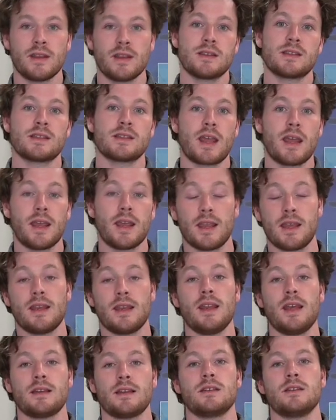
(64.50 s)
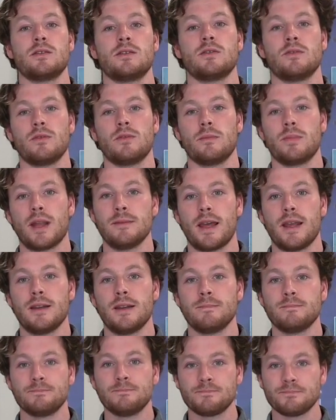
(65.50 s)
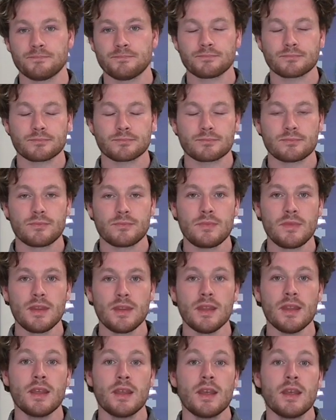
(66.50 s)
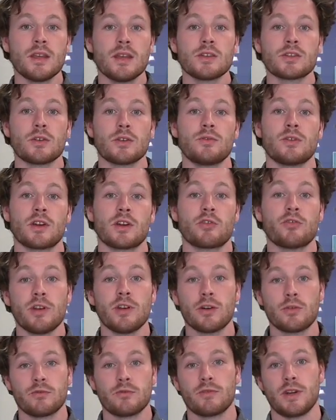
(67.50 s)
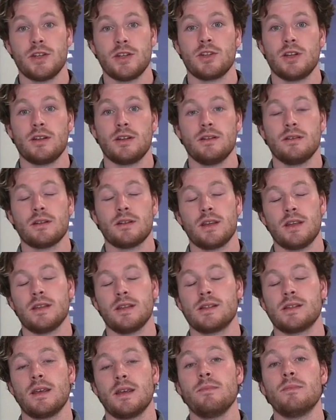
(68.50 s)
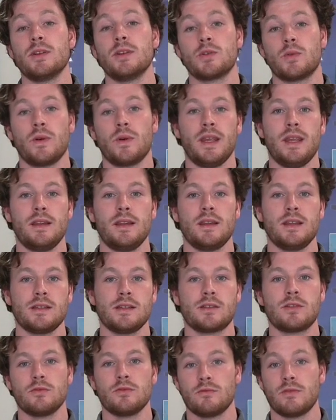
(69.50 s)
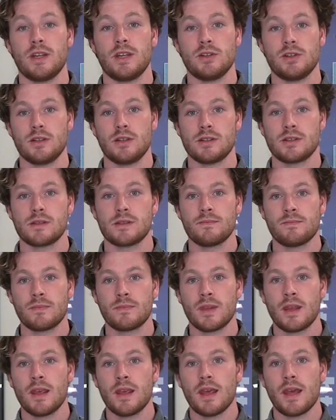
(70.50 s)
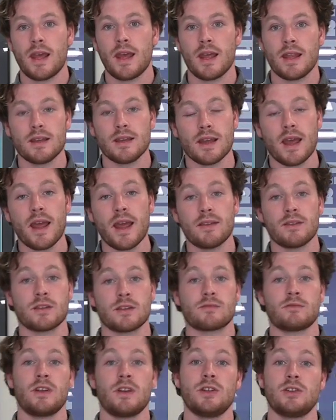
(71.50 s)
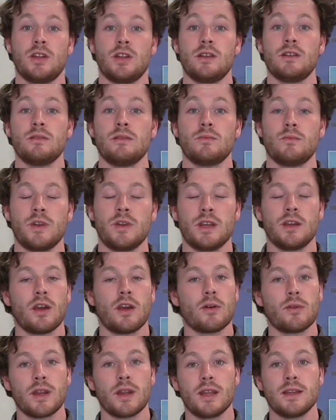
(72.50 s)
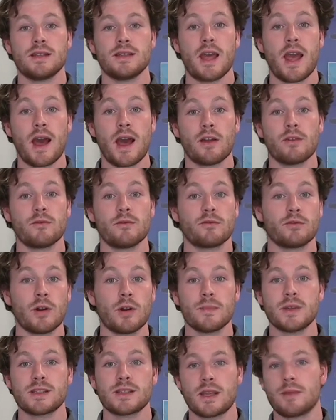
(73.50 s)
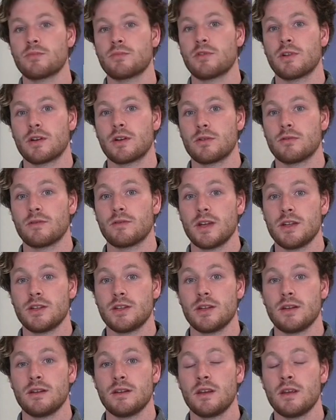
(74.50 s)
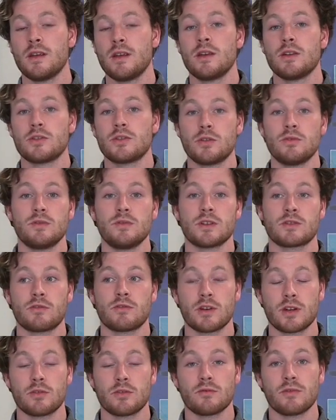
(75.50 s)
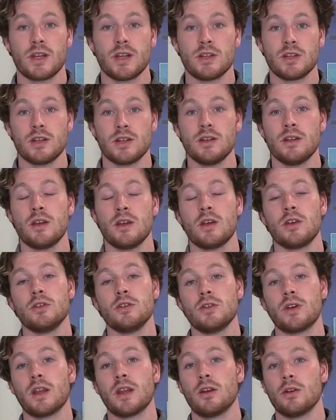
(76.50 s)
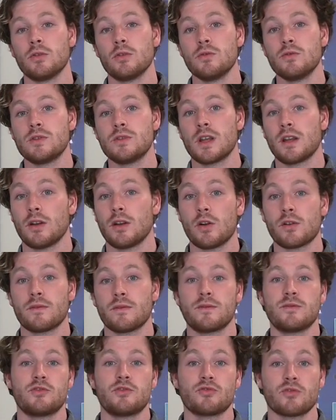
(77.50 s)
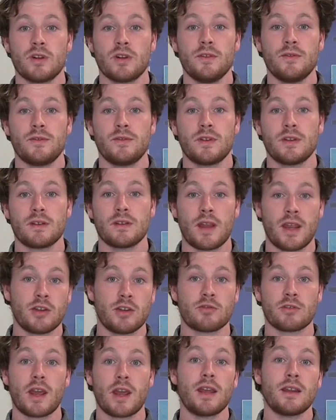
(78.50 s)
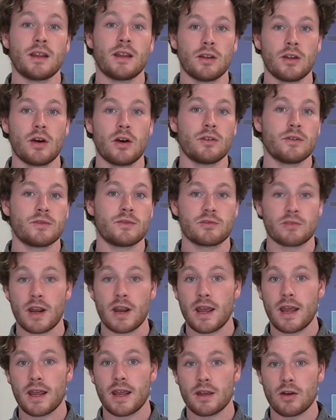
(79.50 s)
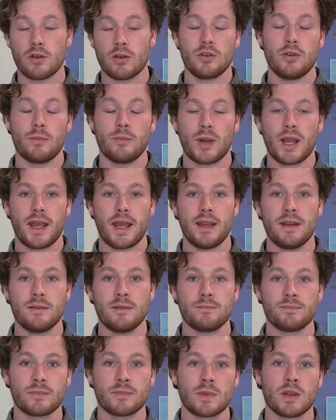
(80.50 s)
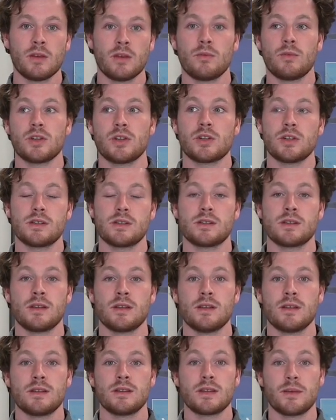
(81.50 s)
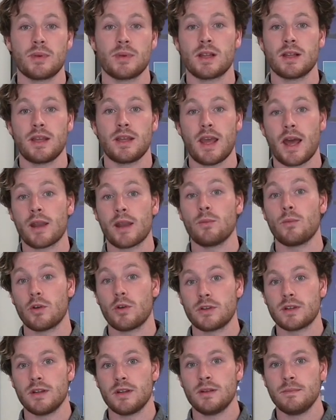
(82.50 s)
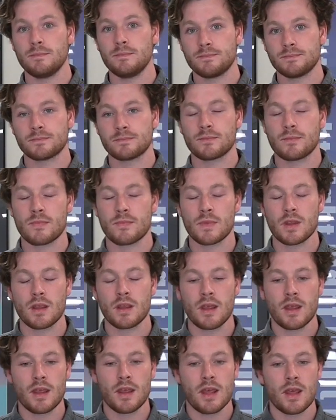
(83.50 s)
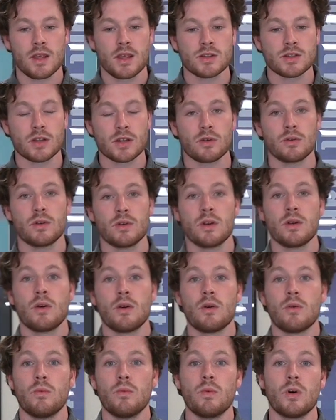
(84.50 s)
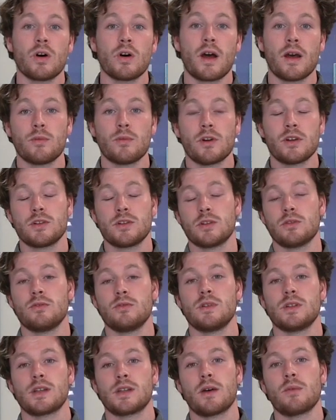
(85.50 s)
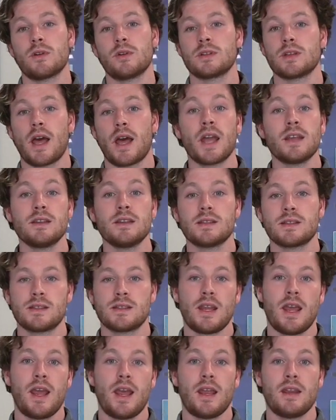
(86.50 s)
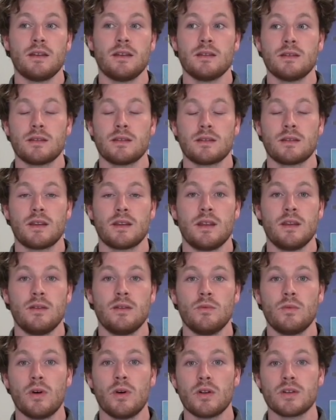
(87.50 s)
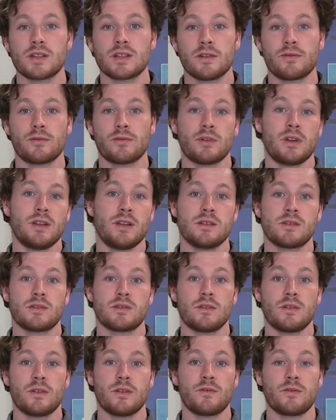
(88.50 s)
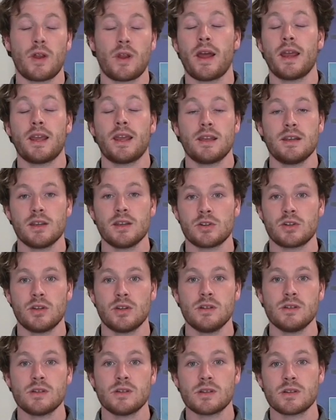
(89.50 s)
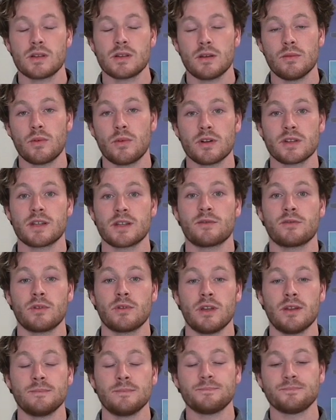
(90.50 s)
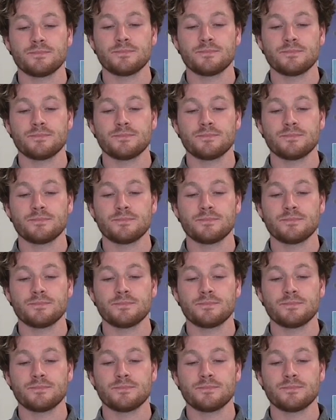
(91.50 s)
and staying connected to the blade. So the critical region is in between these two regions. And at this region, when going down from a subcritical region to this critical region, you can lose a lot of drift and create a lot of drag on your blade, which is typically unwanted. So what I want to do is I want to understand in what different flight conditions and what different